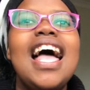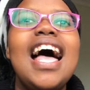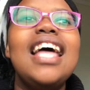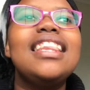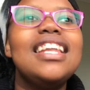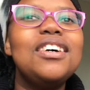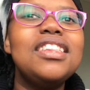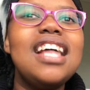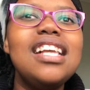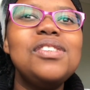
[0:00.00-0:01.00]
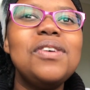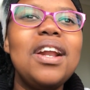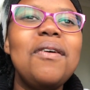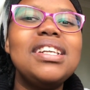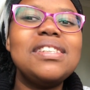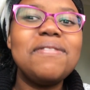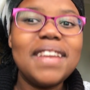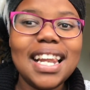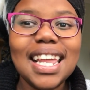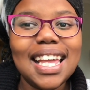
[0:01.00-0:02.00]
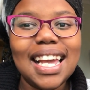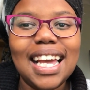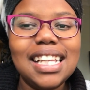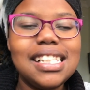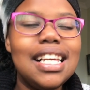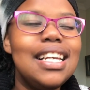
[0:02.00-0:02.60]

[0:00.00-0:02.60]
And that's what I was feeling, guys.